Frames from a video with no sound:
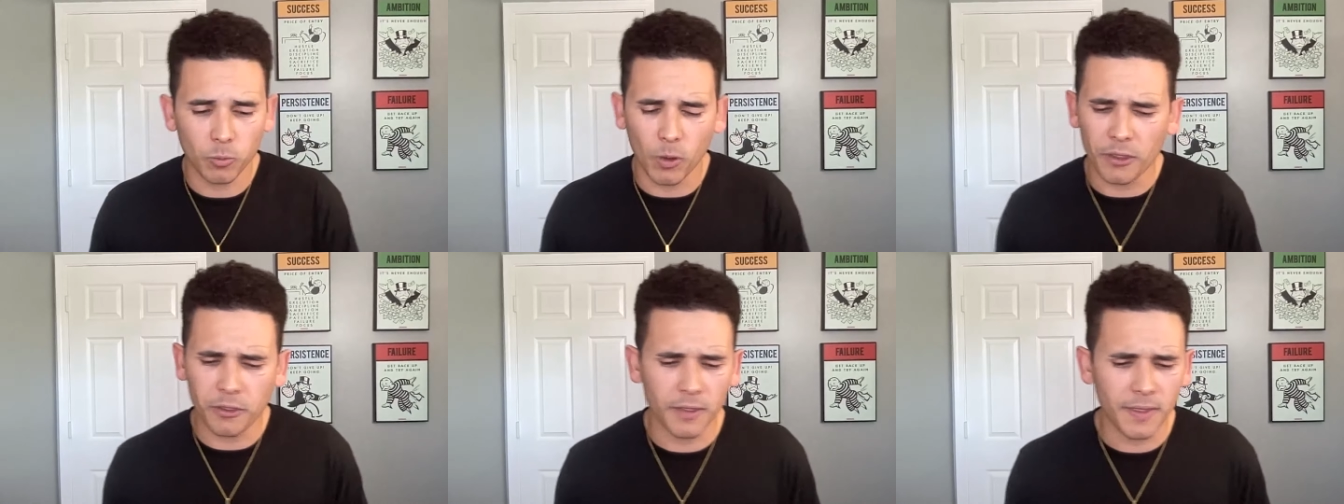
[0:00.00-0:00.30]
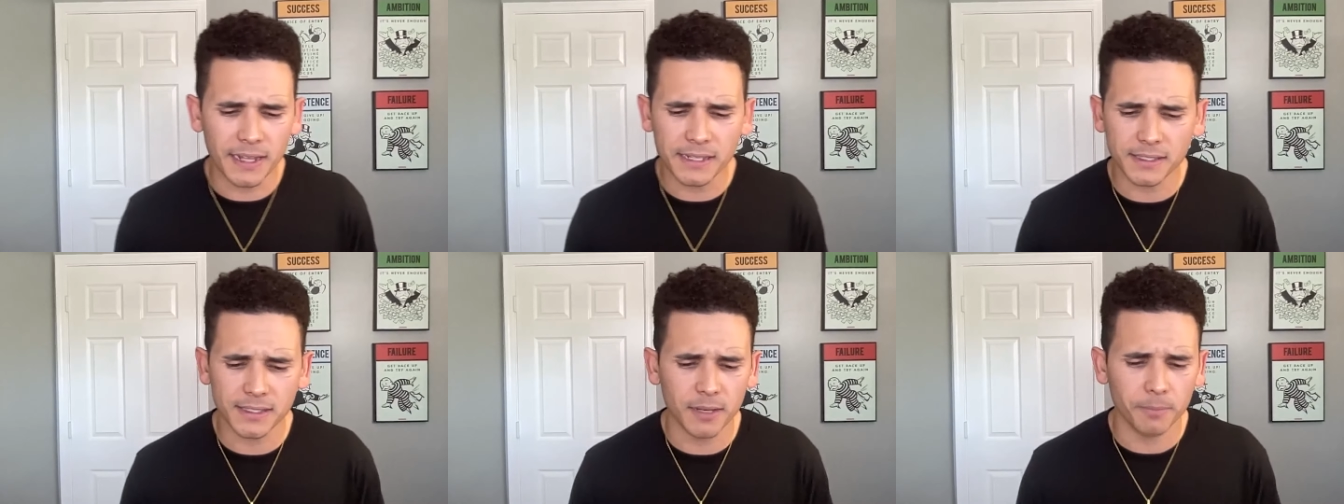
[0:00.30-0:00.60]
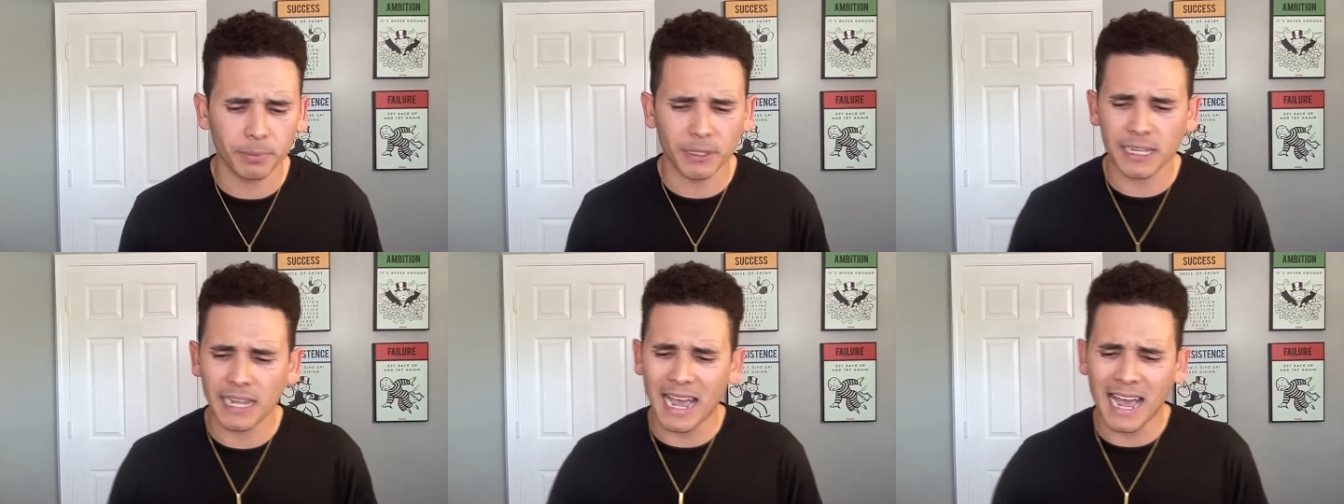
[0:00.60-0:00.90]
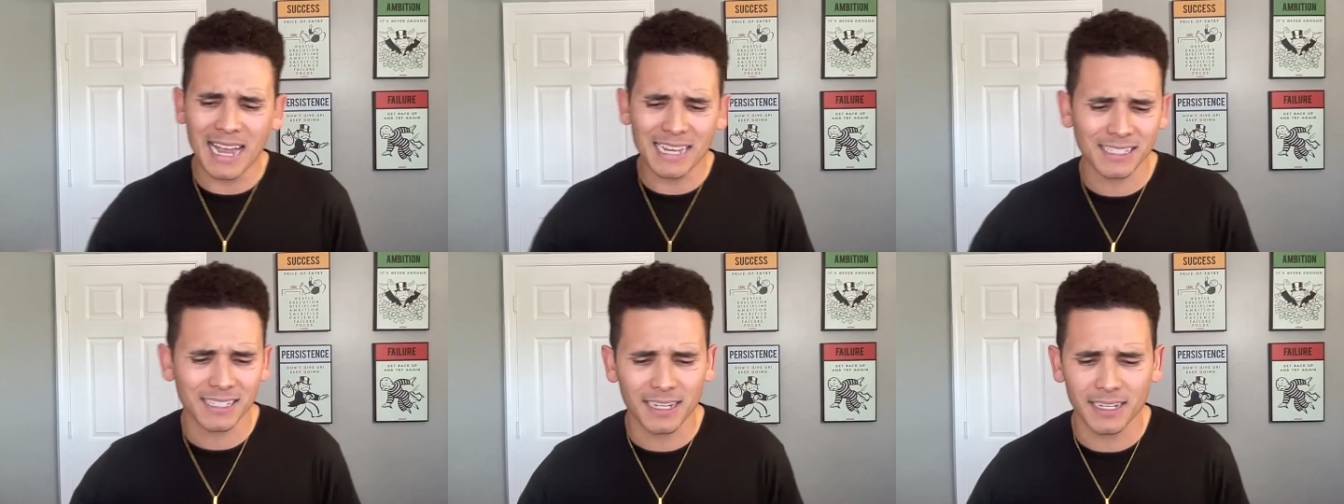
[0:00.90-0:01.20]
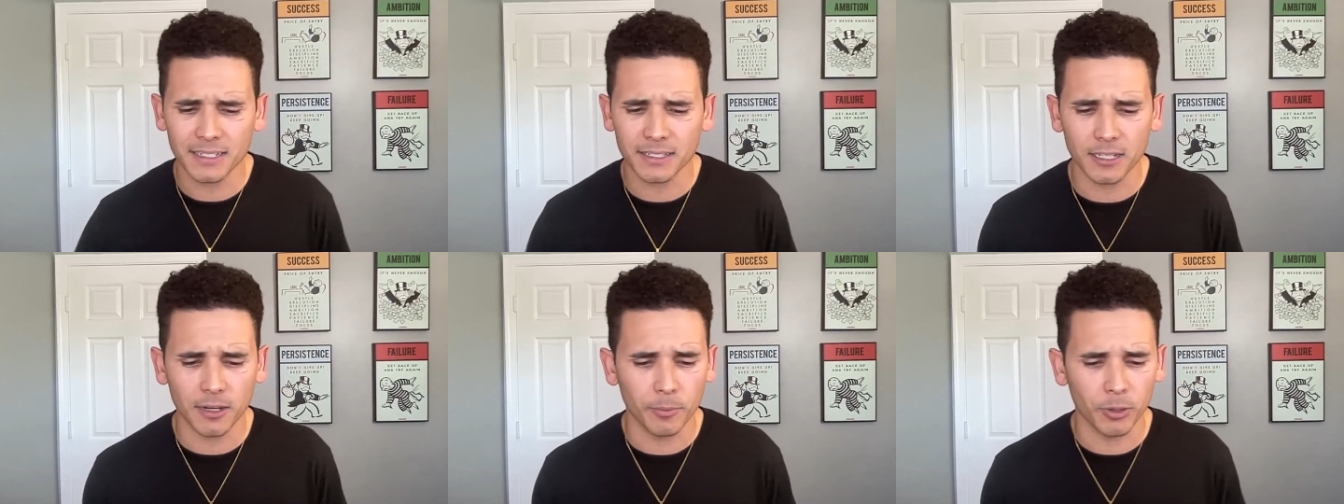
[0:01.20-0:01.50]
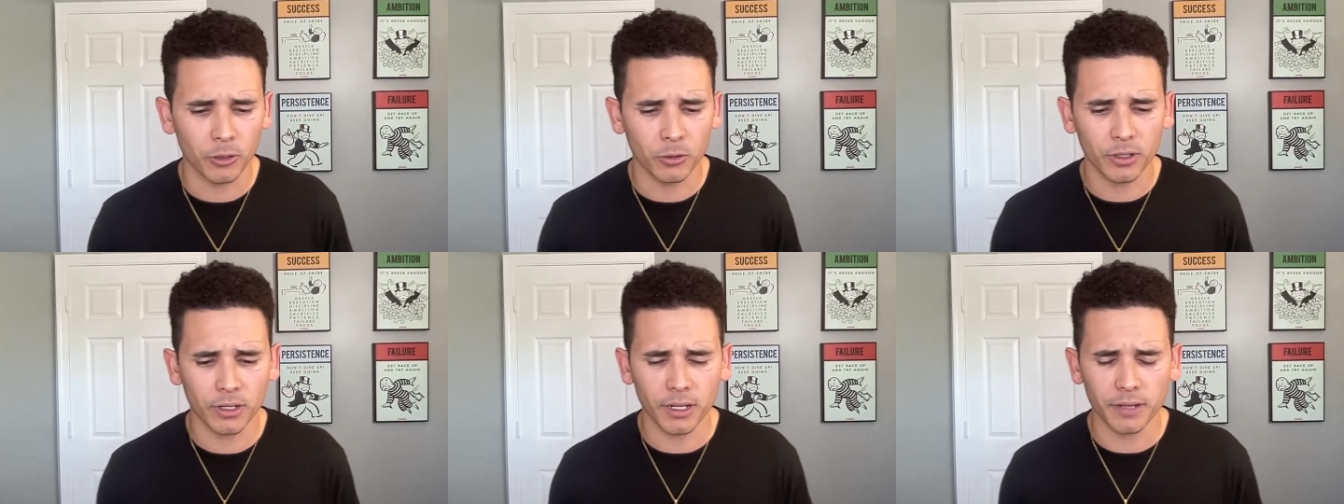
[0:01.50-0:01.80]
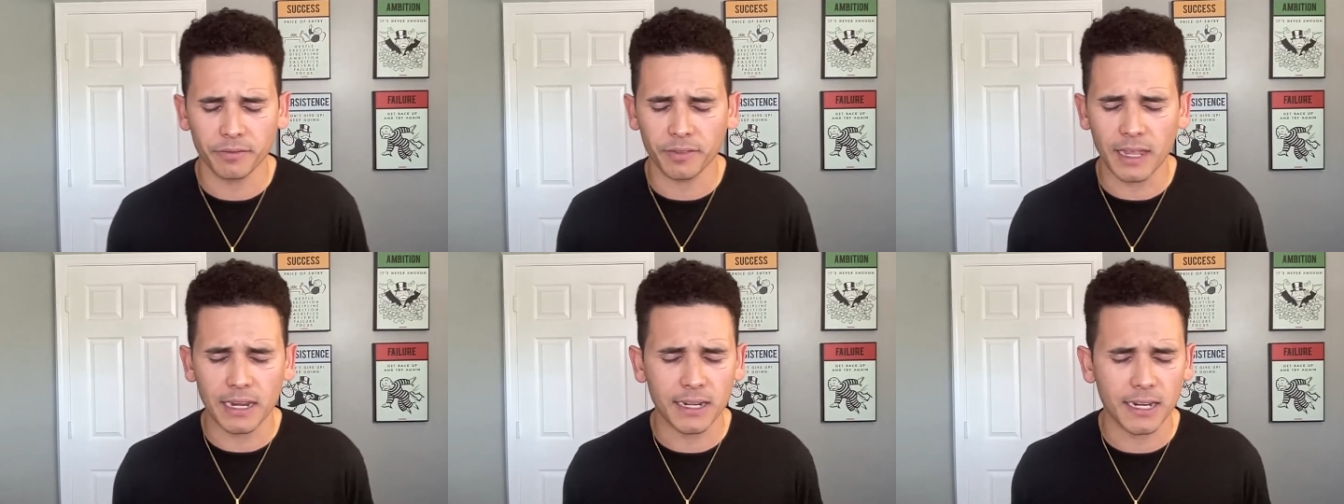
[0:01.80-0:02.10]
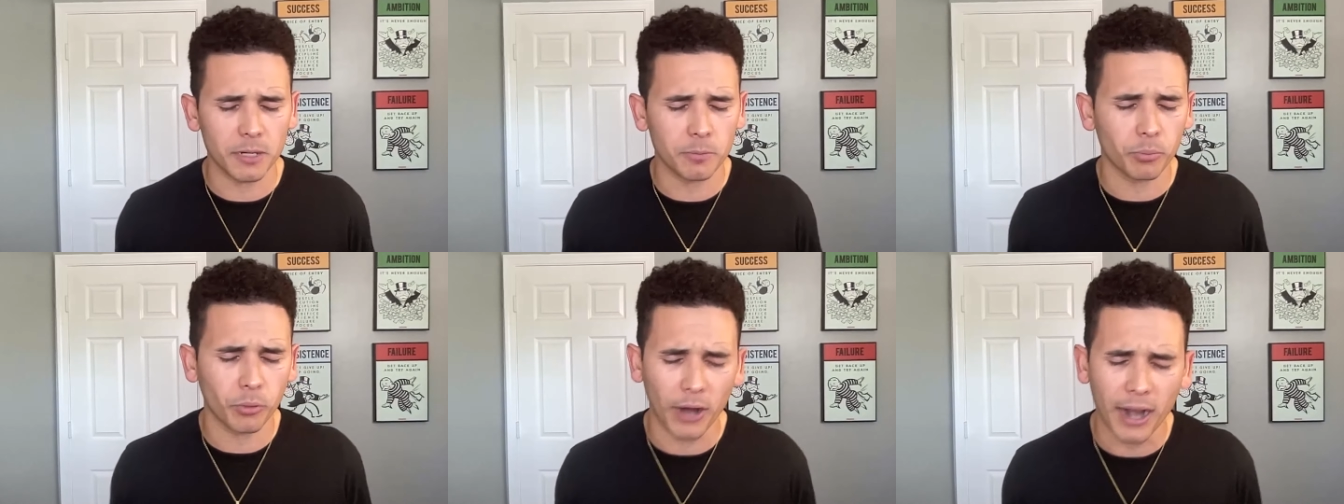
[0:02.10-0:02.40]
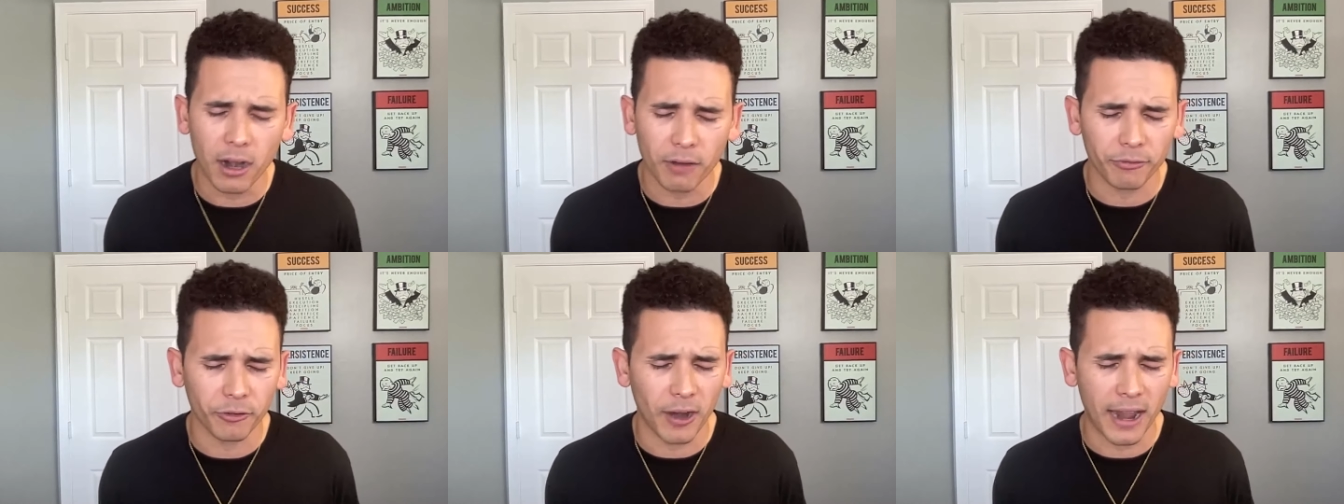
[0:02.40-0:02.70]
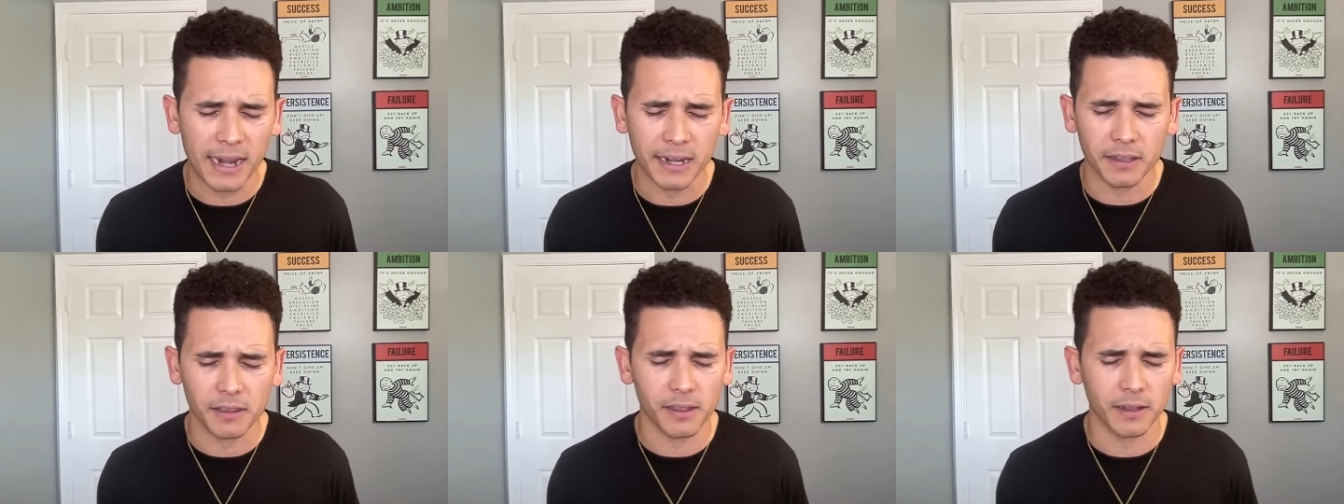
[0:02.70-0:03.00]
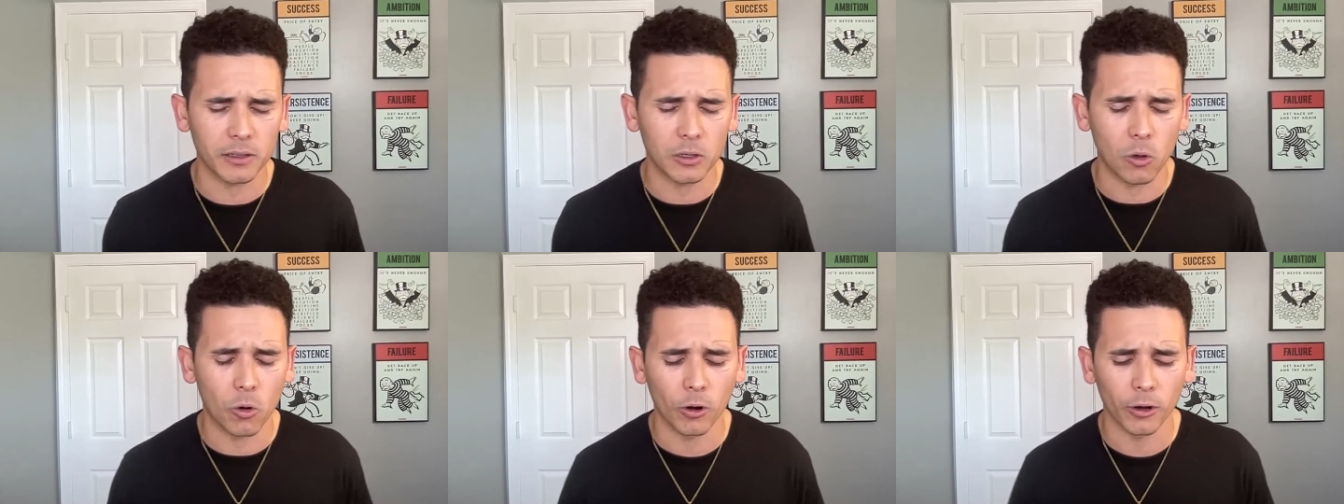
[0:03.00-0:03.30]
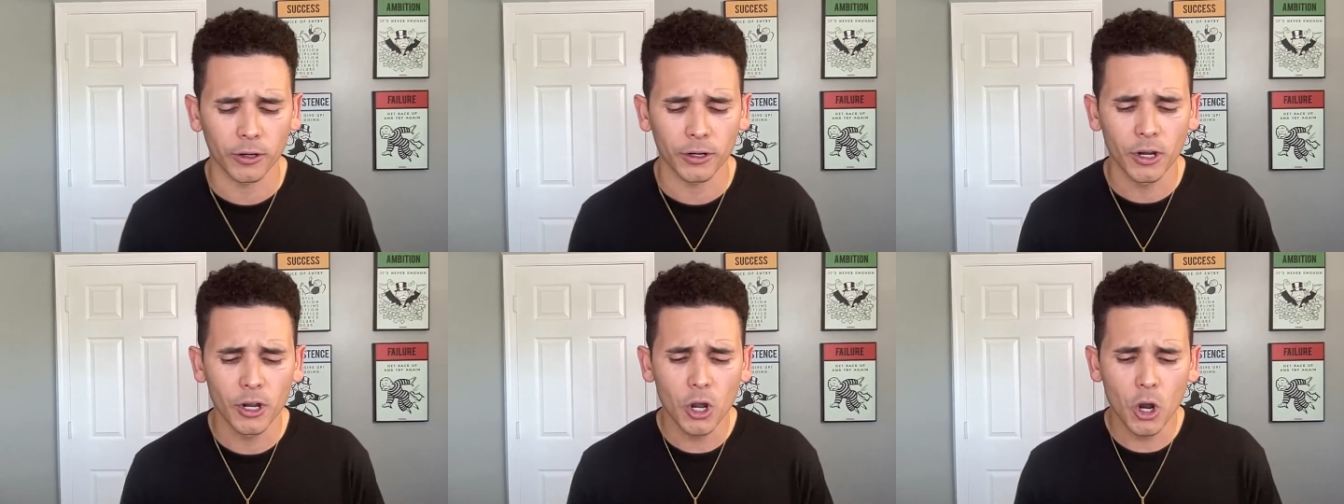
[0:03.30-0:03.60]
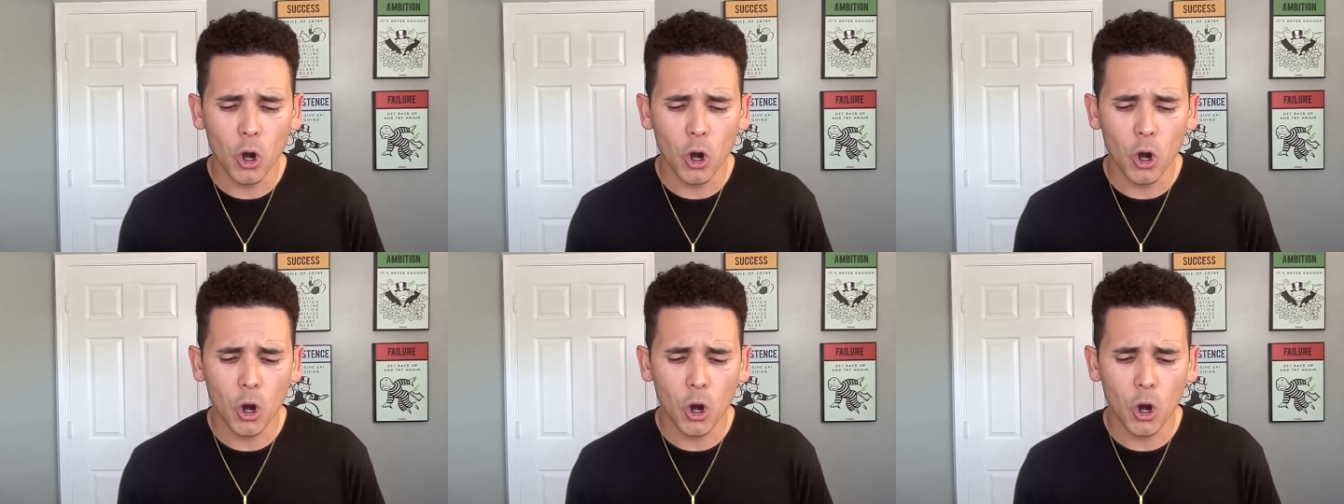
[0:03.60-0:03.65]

whether that's simply asking someone if they need prayer for anything, Lord,